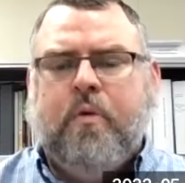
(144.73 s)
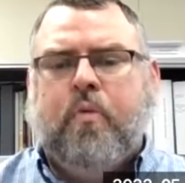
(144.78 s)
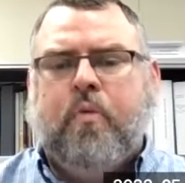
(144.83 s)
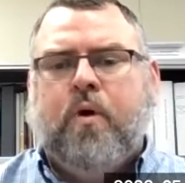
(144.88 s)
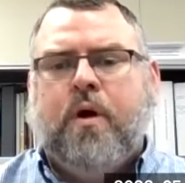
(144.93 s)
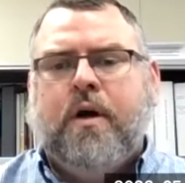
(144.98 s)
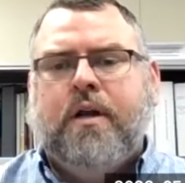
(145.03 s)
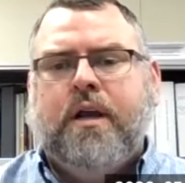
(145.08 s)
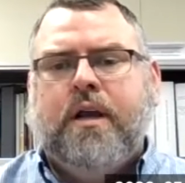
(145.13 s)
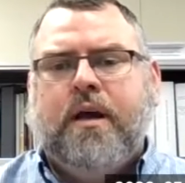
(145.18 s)

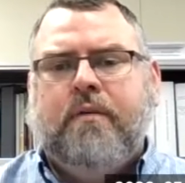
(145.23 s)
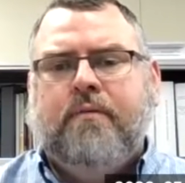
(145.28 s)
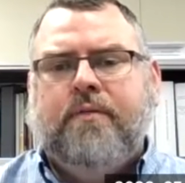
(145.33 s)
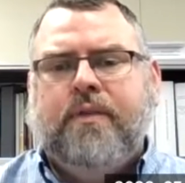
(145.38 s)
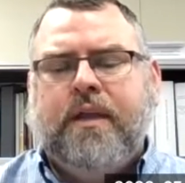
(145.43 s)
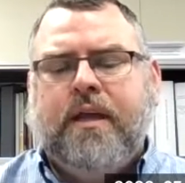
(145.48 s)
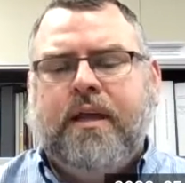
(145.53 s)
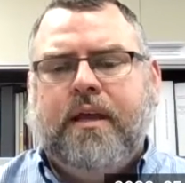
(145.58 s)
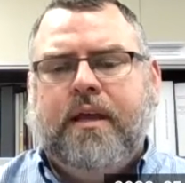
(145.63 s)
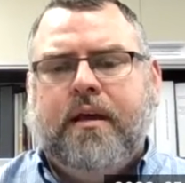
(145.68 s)
one
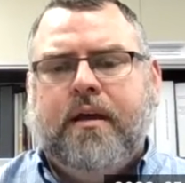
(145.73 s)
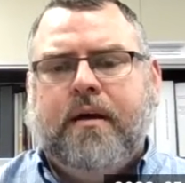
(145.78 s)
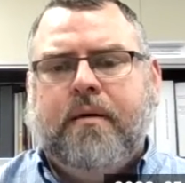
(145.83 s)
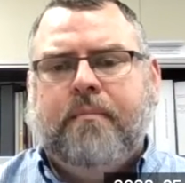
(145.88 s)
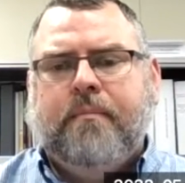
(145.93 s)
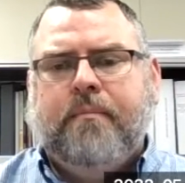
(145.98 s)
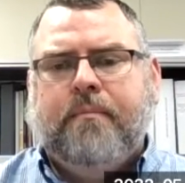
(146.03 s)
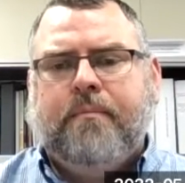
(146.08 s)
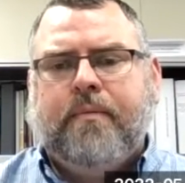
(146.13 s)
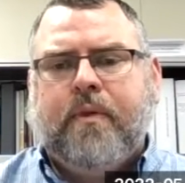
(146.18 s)
of
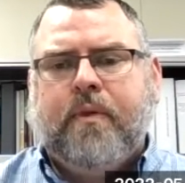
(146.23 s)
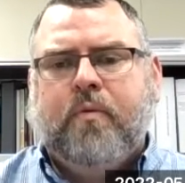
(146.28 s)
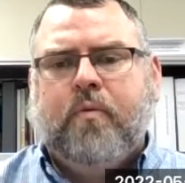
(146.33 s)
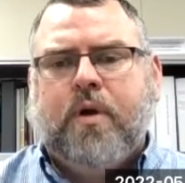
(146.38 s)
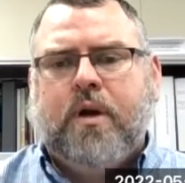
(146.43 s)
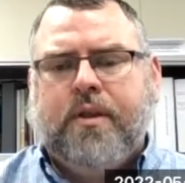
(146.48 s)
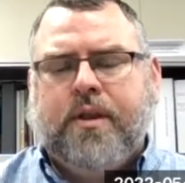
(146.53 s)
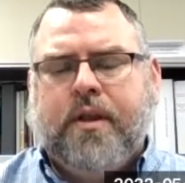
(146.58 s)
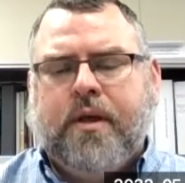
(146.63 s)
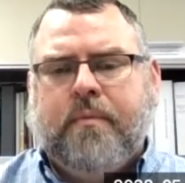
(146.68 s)

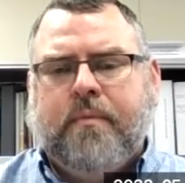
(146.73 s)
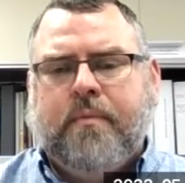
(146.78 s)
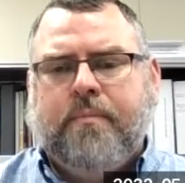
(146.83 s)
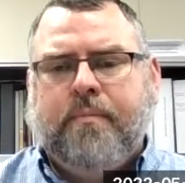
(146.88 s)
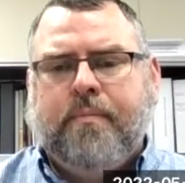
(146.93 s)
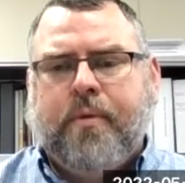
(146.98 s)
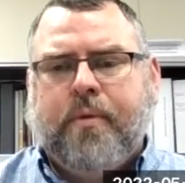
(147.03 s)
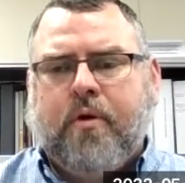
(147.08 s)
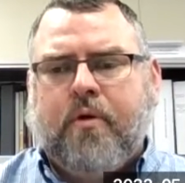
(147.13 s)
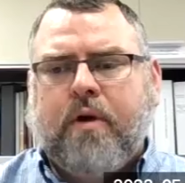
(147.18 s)
the
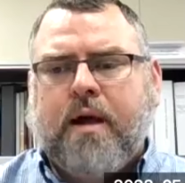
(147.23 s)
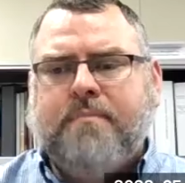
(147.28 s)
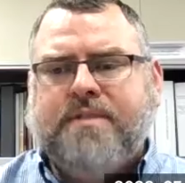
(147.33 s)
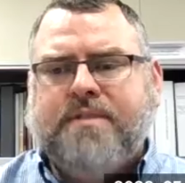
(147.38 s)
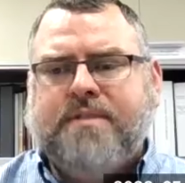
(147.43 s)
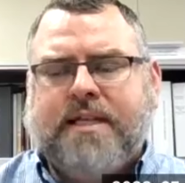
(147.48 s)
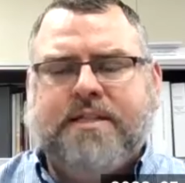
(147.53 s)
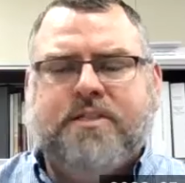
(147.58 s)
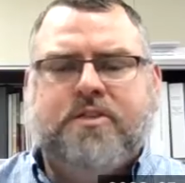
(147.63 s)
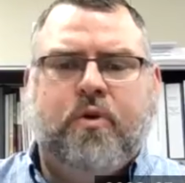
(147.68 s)

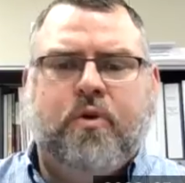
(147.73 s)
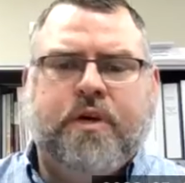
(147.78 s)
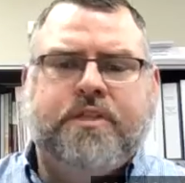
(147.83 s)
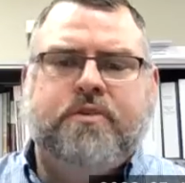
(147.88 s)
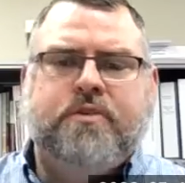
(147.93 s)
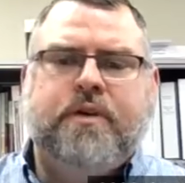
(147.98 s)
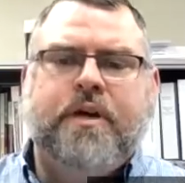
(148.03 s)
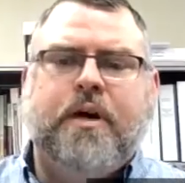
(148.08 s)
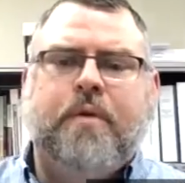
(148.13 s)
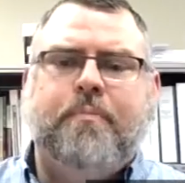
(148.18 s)
programs that is going
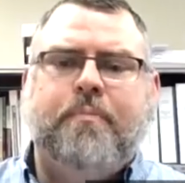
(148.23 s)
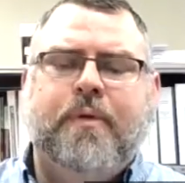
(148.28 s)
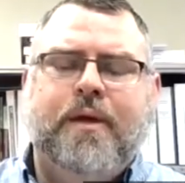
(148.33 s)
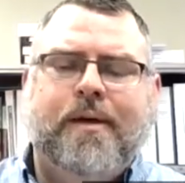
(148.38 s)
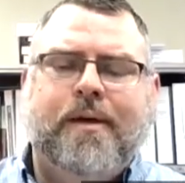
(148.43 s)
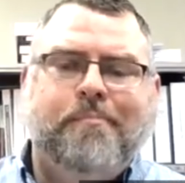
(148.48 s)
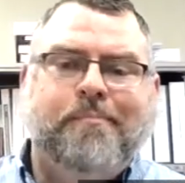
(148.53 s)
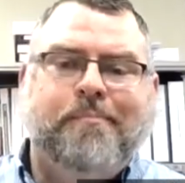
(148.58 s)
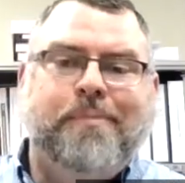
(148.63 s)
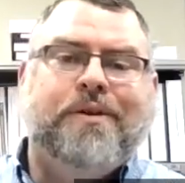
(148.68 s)
to help
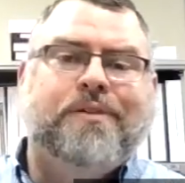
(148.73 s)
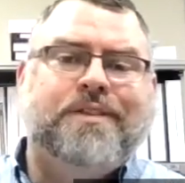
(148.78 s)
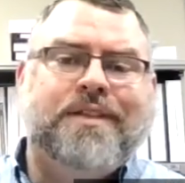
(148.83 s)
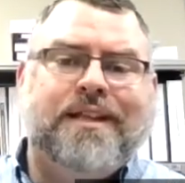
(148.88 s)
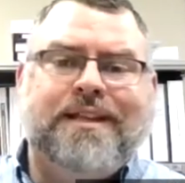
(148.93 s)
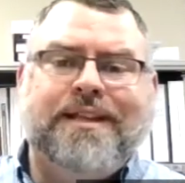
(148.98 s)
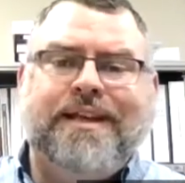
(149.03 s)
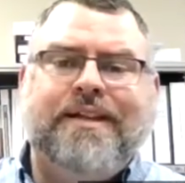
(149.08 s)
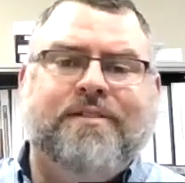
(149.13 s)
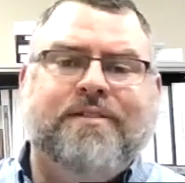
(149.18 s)

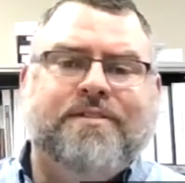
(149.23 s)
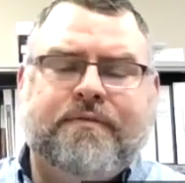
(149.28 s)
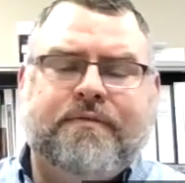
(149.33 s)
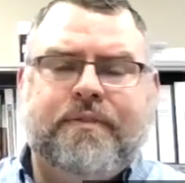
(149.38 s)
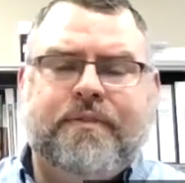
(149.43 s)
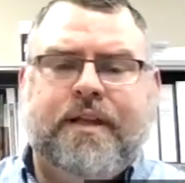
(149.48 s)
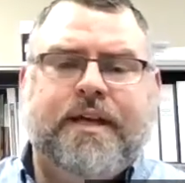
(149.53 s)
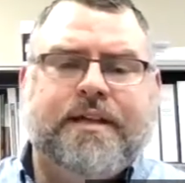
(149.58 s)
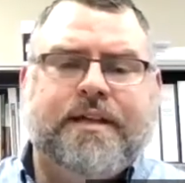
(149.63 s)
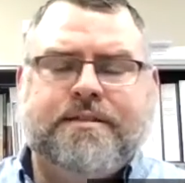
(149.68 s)
build the leaders
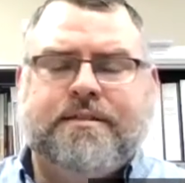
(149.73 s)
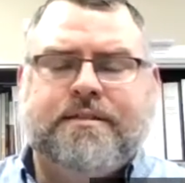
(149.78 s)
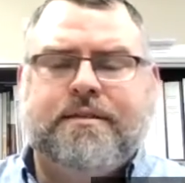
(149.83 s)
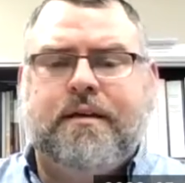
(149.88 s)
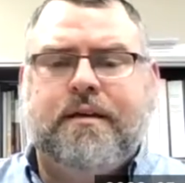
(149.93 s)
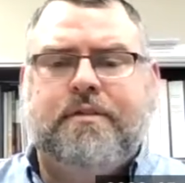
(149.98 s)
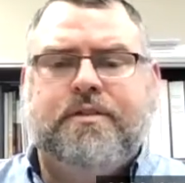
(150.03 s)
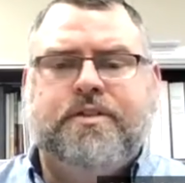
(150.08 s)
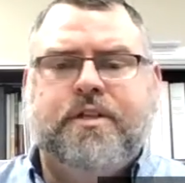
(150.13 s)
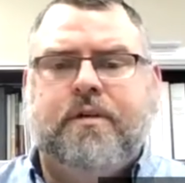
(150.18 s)
of the next
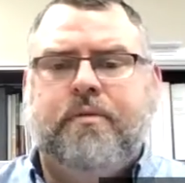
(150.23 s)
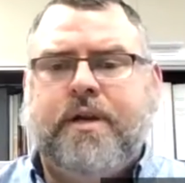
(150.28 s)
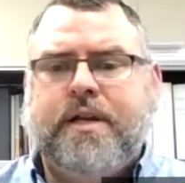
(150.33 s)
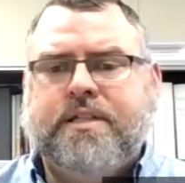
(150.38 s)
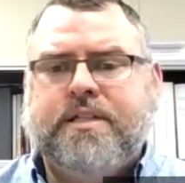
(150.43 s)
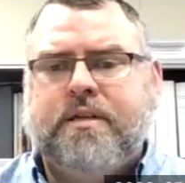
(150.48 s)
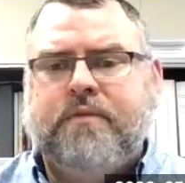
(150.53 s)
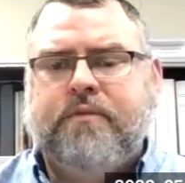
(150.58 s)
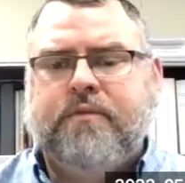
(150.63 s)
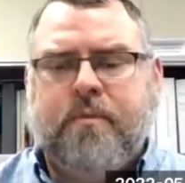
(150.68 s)

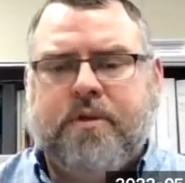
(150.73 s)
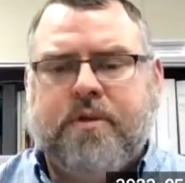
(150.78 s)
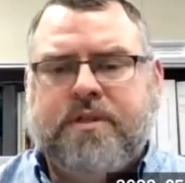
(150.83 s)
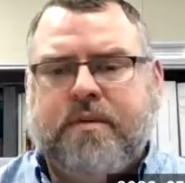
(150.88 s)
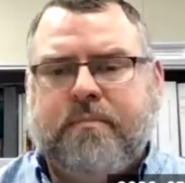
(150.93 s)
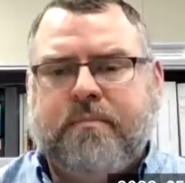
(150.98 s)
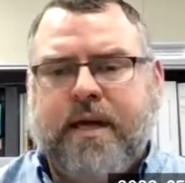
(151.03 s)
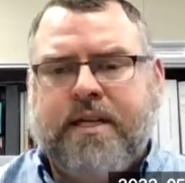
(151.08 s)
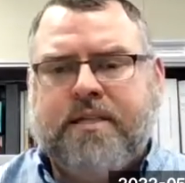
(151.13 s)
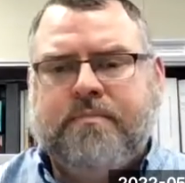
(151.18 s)
generation of
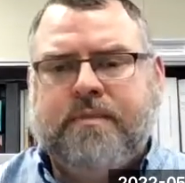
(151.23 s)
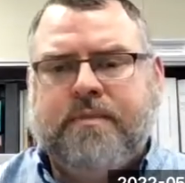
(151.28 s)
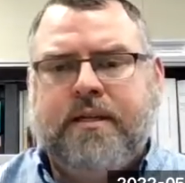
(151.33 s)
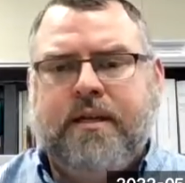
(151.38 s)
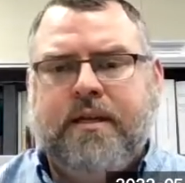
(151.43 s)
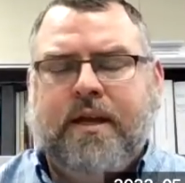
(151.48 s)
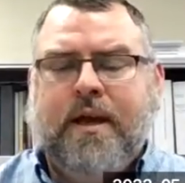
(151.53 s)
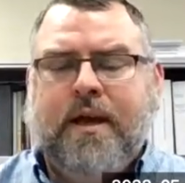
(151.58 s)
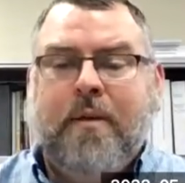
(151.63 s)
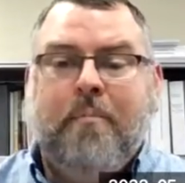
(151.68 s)
emergency
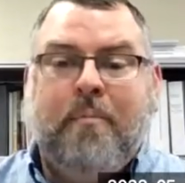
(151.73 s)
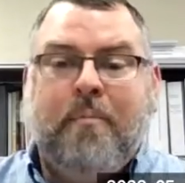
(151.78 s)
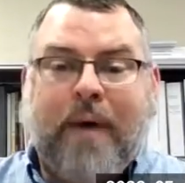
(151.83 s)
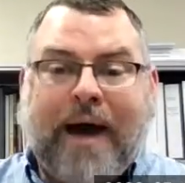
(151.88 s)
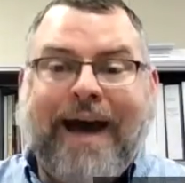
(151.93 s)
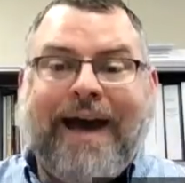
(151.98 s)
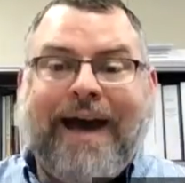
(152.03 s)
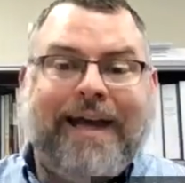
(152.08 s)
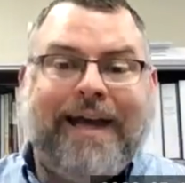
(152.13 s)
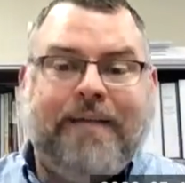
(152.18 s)
management
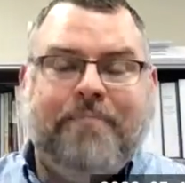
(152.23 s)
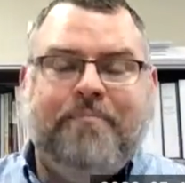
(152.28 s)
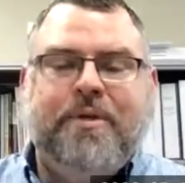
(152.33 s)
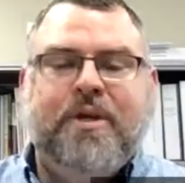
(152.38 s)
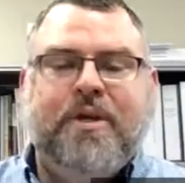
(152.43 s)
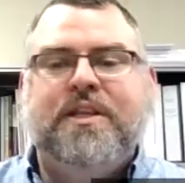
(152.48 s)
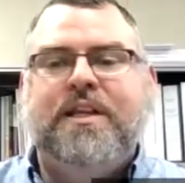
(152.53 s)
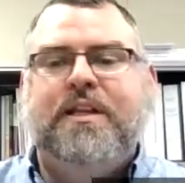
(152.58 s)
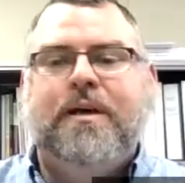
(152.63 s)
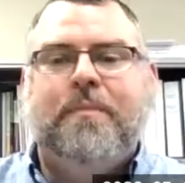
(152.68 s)
by
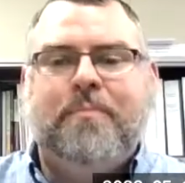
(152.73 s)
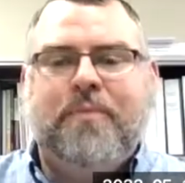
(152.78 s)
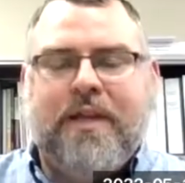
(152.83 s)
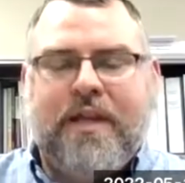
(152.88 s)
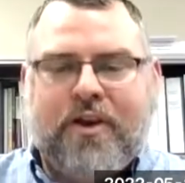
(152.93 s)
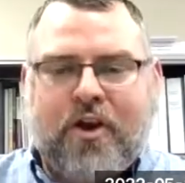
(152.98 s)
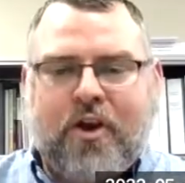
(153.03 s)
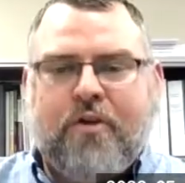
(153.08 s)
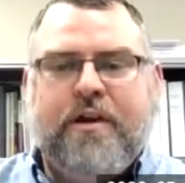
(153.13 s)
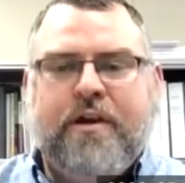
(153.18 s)
building up
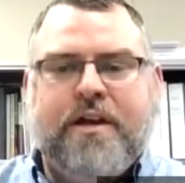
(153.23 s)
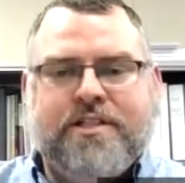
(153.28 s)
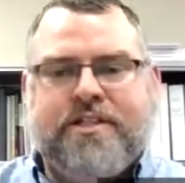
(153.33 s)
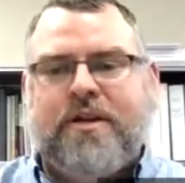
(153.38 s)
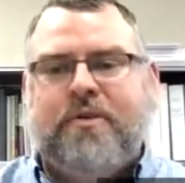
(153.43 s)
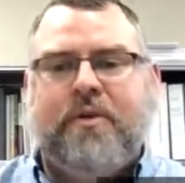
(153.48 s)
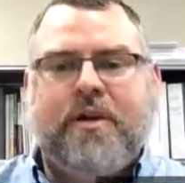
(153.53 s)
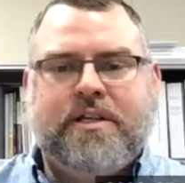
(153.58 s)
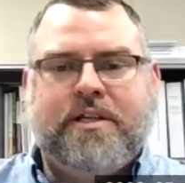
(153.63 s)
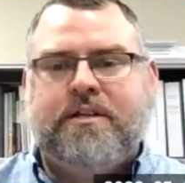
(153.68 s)
the current
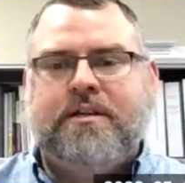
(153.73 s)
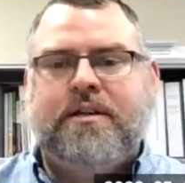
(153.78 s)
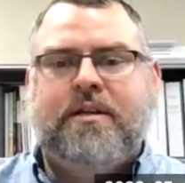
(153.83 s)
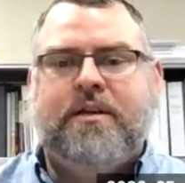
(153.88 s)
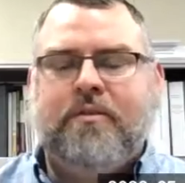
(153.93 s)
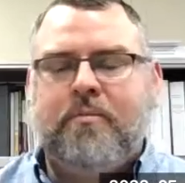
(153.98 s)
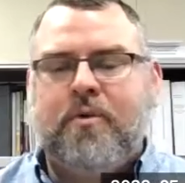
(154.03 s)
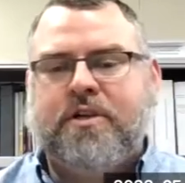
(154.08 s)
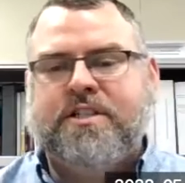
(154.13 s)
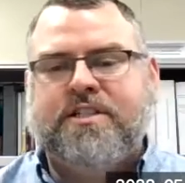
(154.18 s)
generation
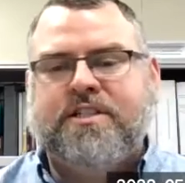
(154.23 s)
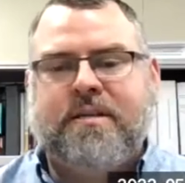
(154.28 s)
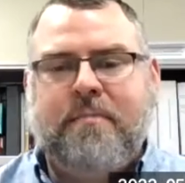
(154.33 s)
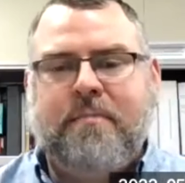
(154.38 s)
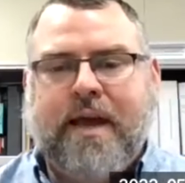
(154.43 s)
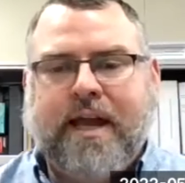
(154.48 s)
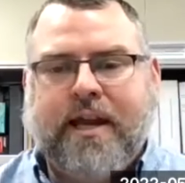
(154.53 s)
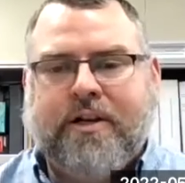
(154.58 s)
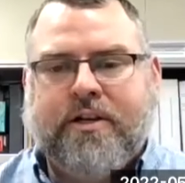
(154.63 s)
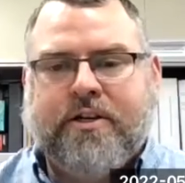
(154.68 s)
of emergency
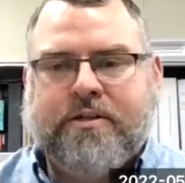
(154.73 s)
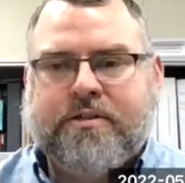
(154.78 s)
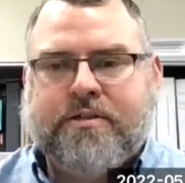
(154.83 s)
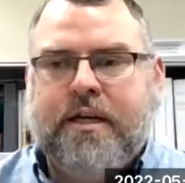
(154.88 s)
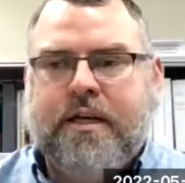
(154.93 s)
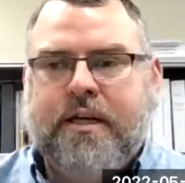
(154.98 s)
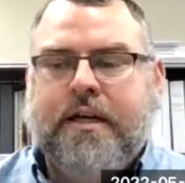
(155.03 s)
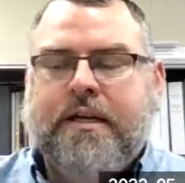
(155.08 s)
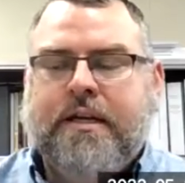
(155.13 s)
managers.